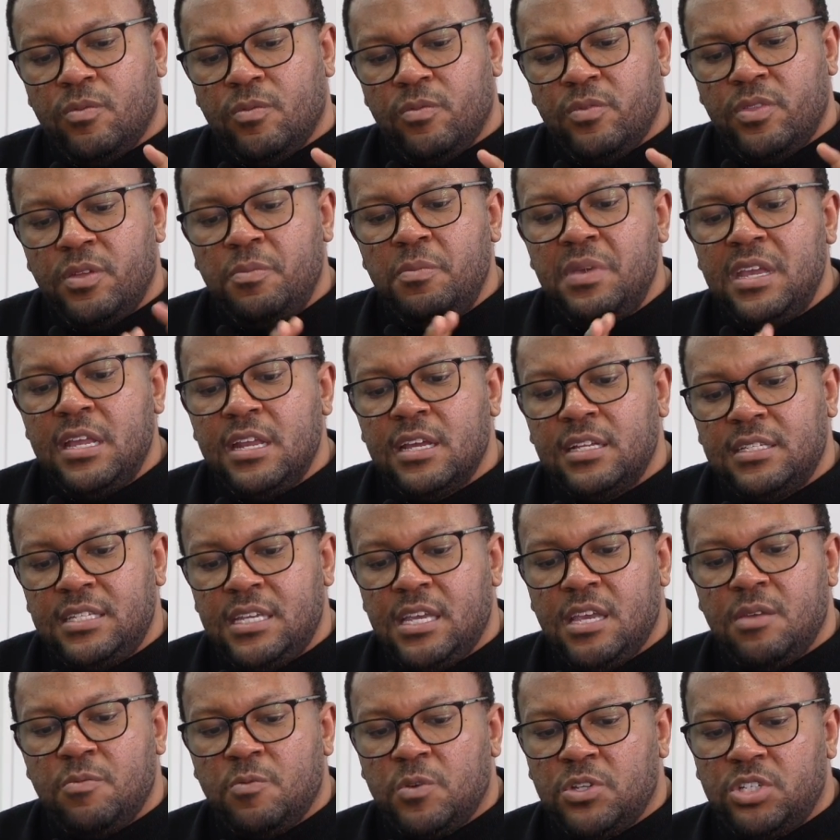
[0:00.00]
the media
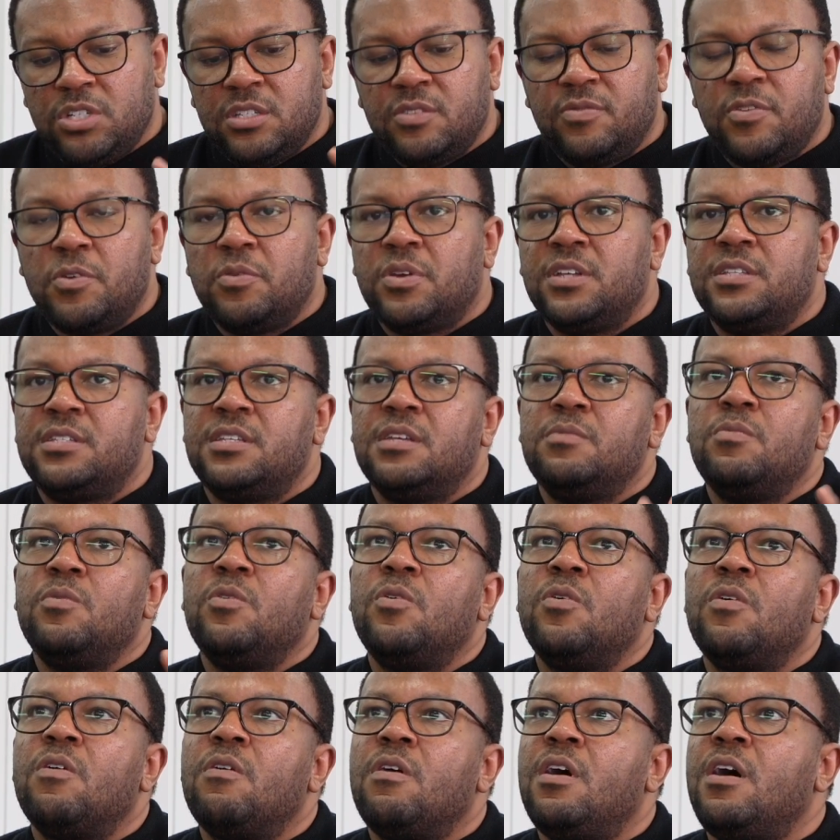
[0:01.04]
team, which is focusing
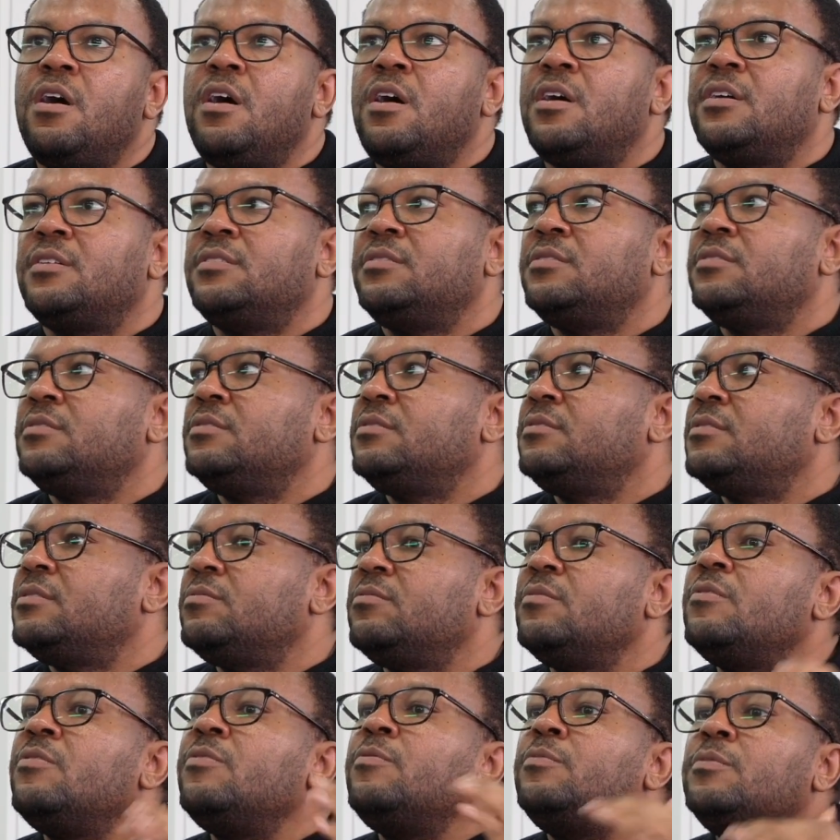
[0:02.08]
more on
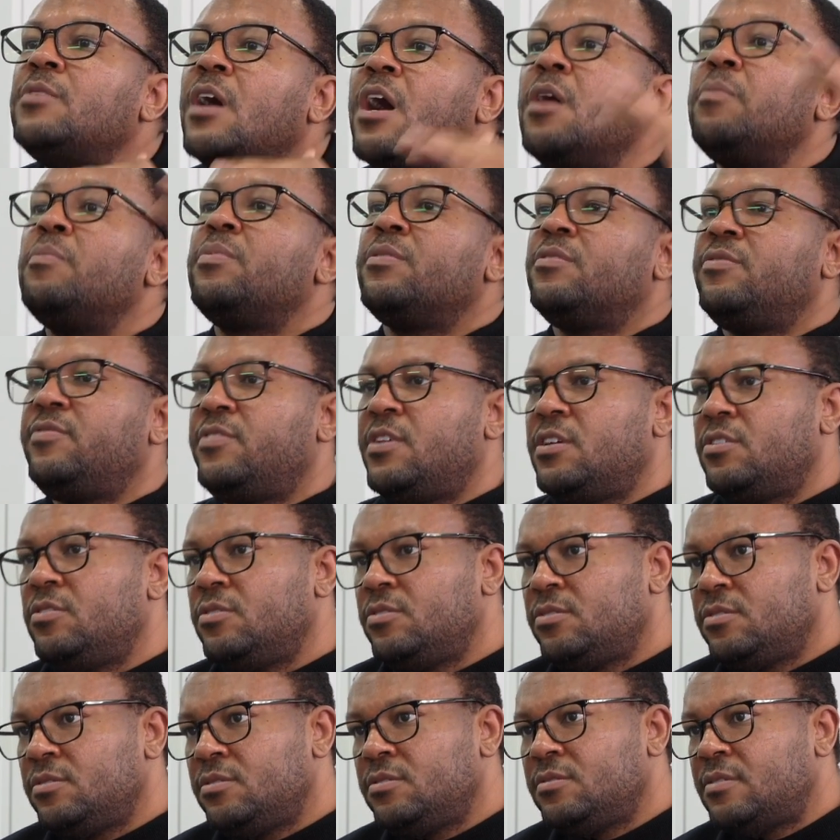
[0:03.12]
upper
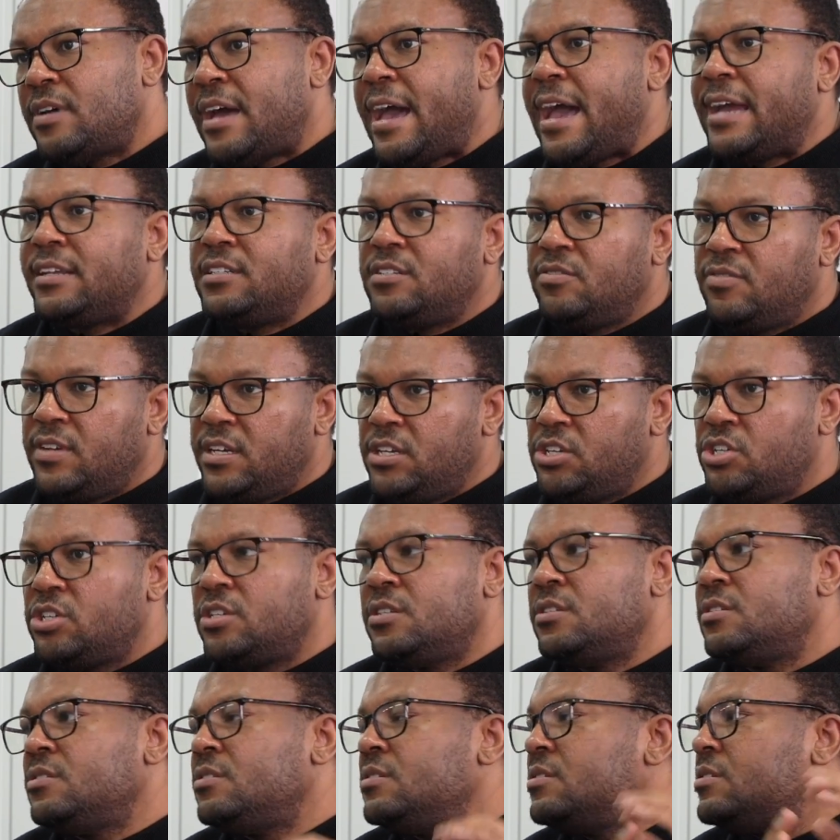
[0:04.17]
funnel
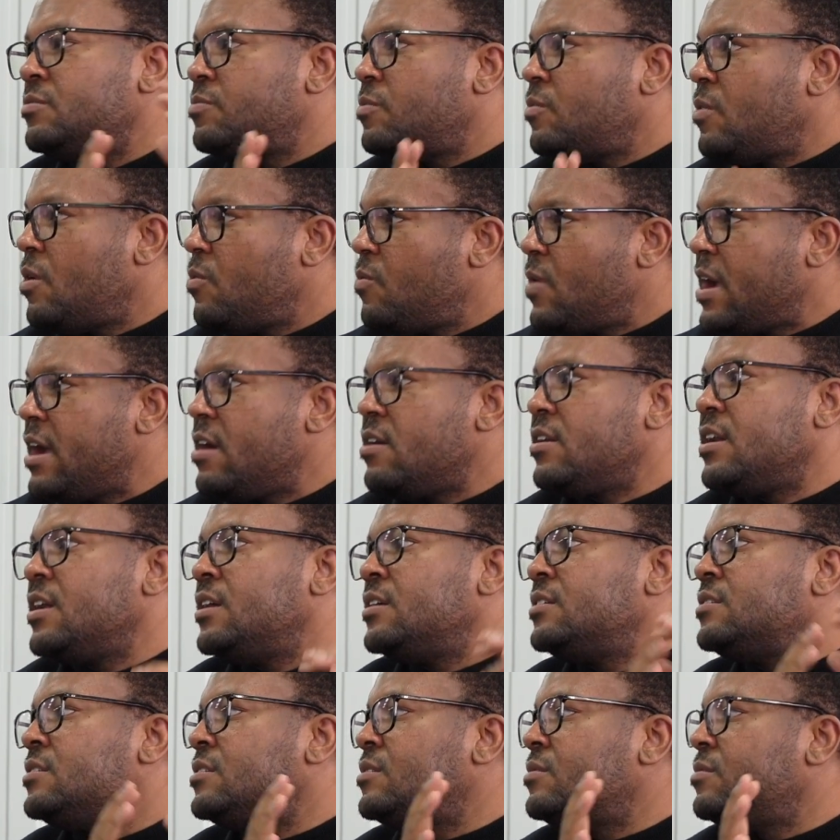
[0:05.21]
activations,
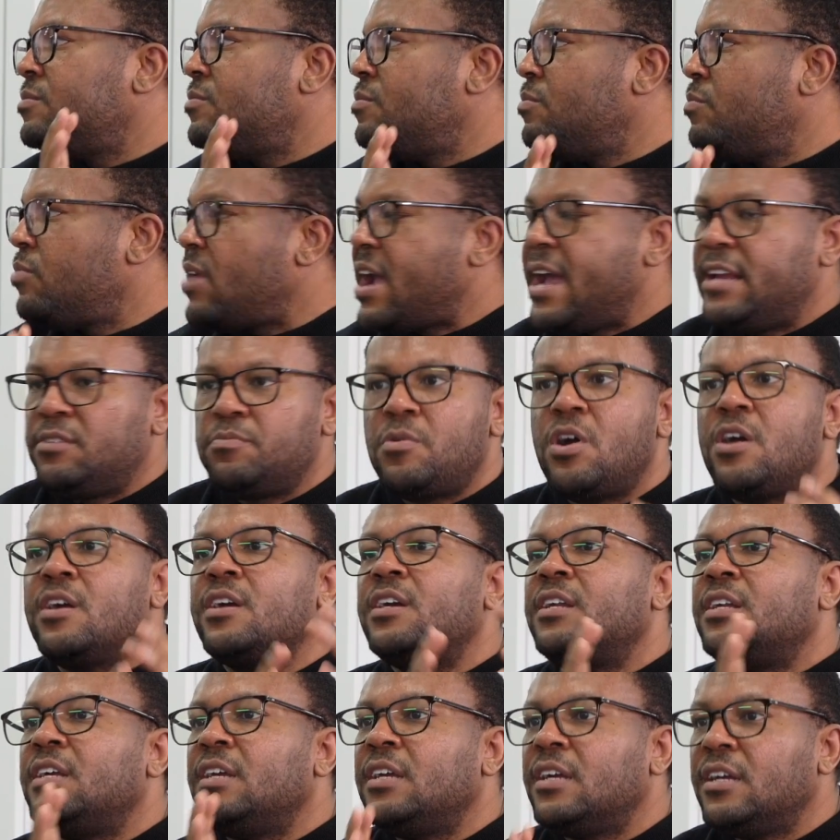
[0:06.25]
awareness, brand
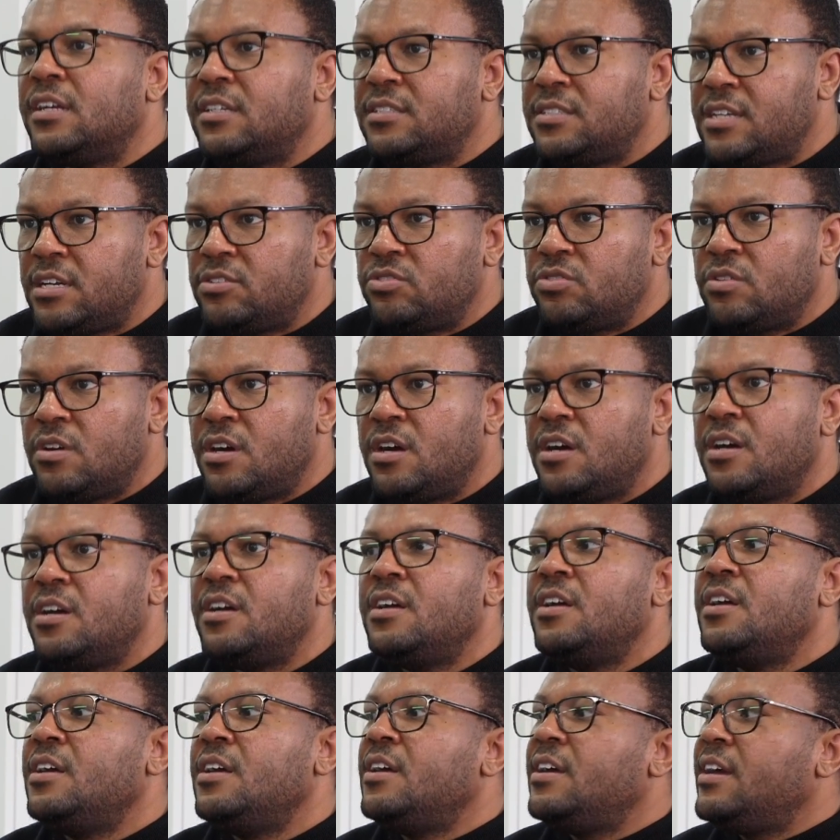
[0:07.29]
marketing, etc.
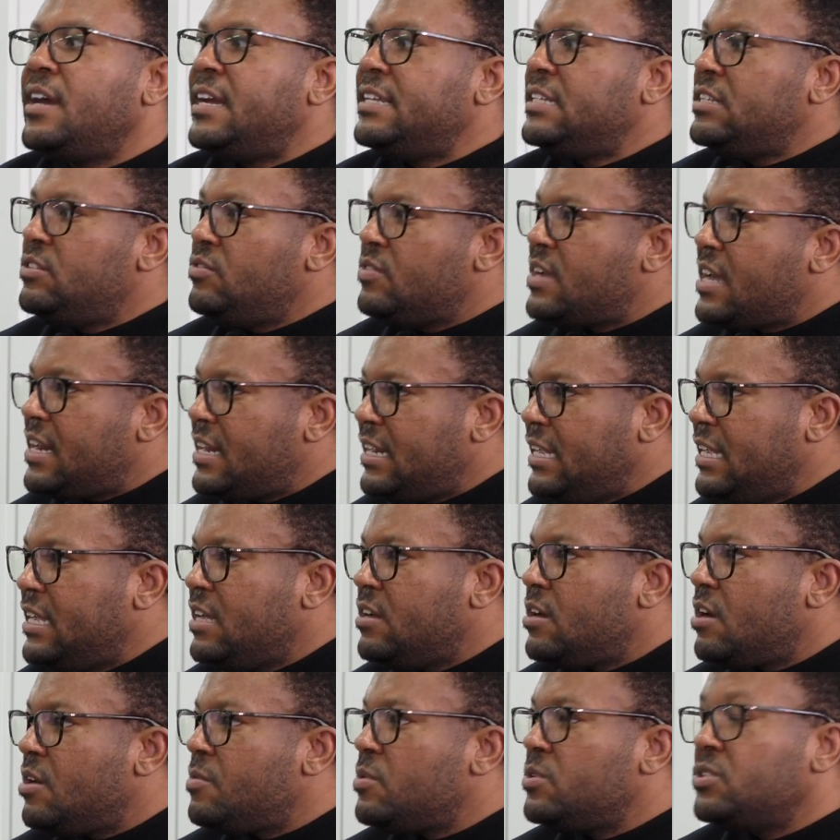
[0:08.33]
And then you've got an
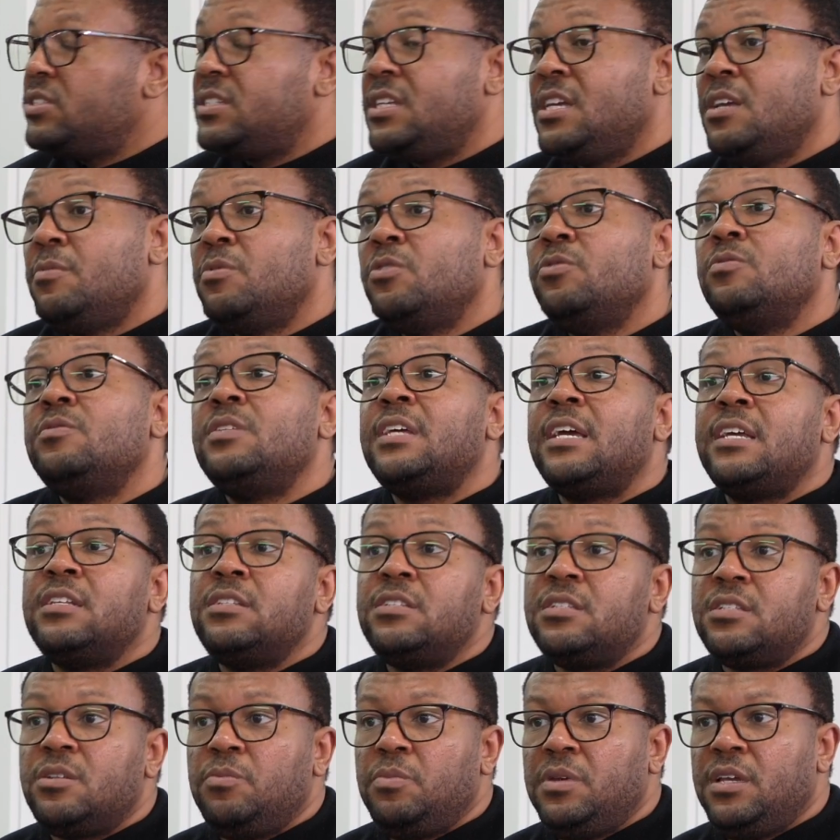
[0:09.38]
e-commerce team who
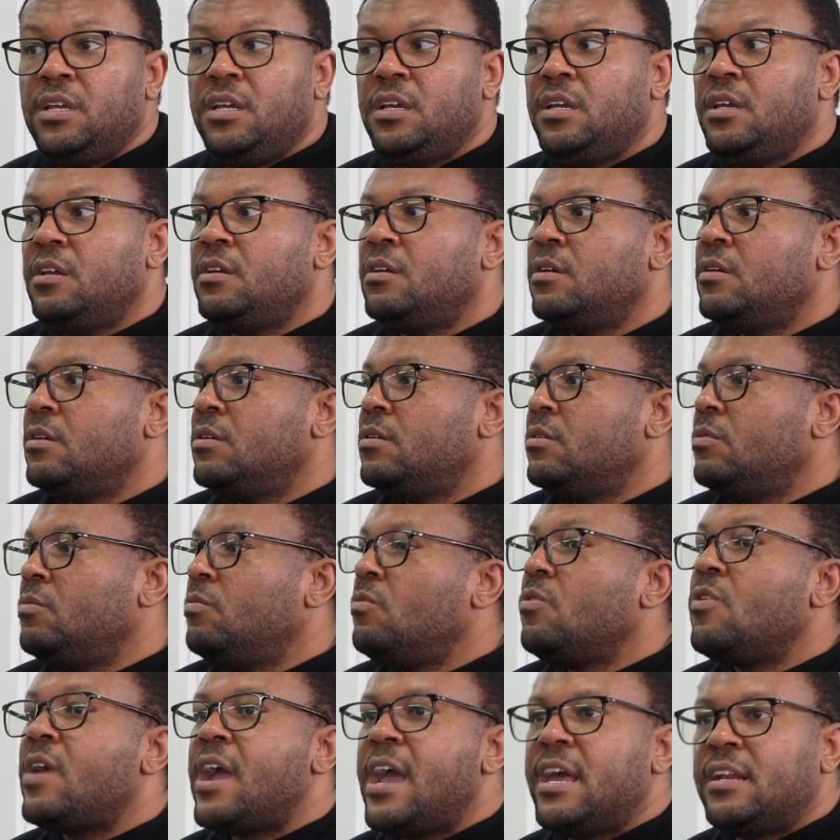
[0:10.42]
tends to be
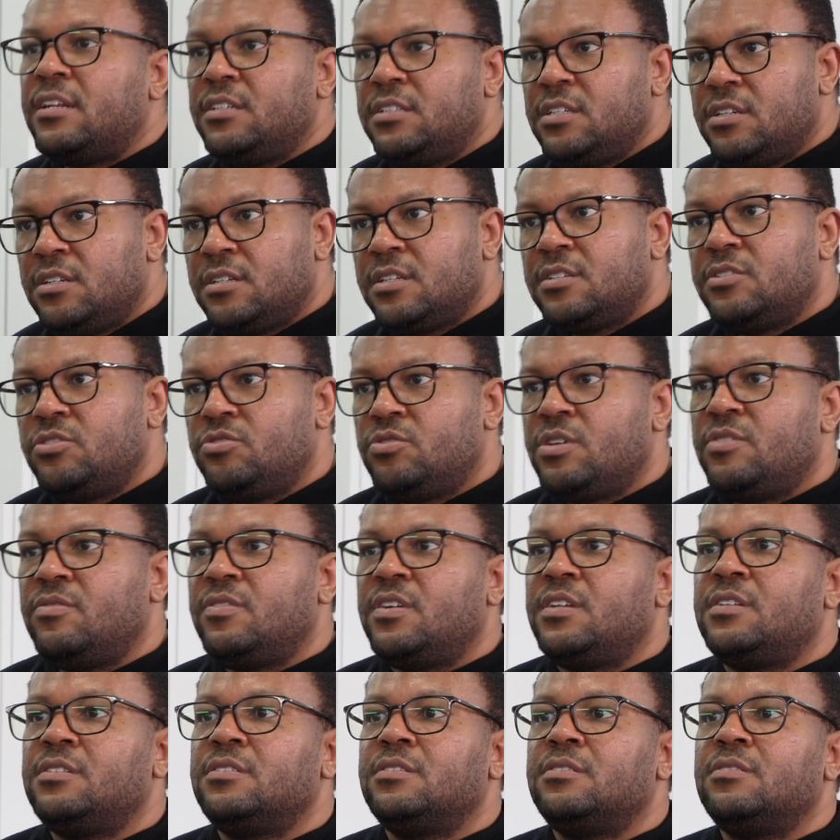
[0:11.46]
more analytics
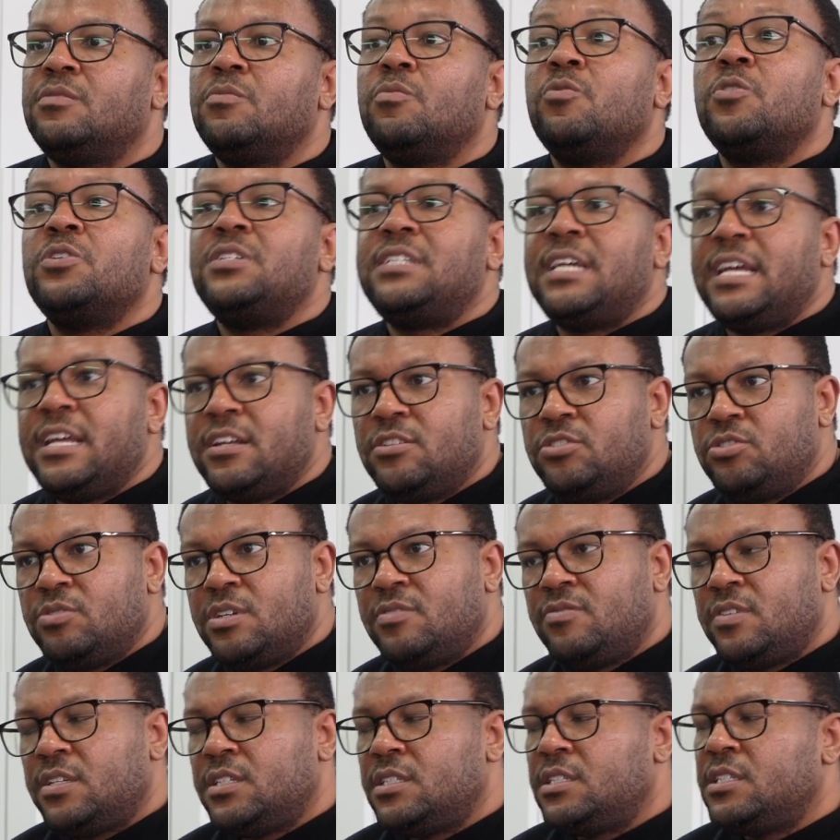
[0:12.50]
driven, more data
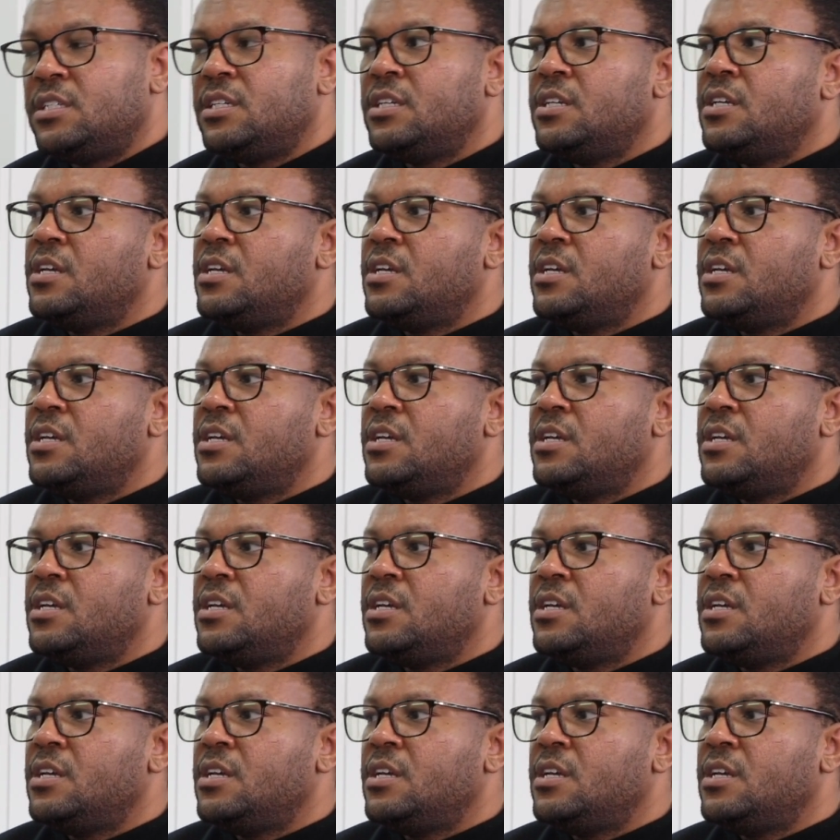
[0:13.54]
driven.